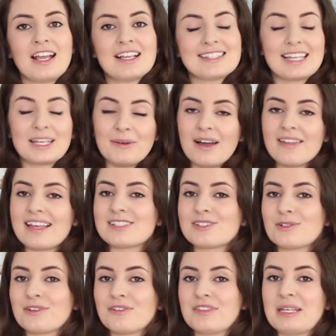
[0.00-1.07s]
So there you are, that's
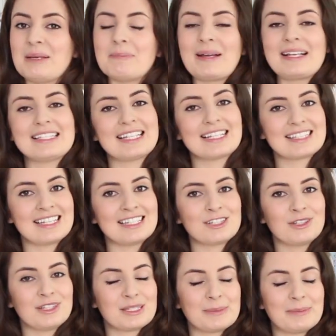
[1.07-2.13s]
sort of the basics
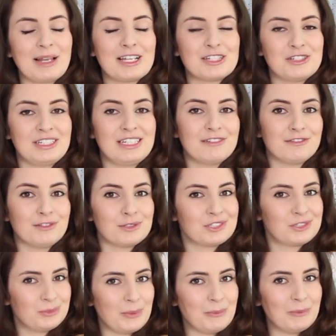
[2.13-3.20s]
into the supplies you need for
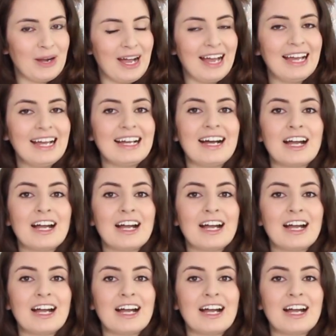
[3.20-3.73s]
swimwear.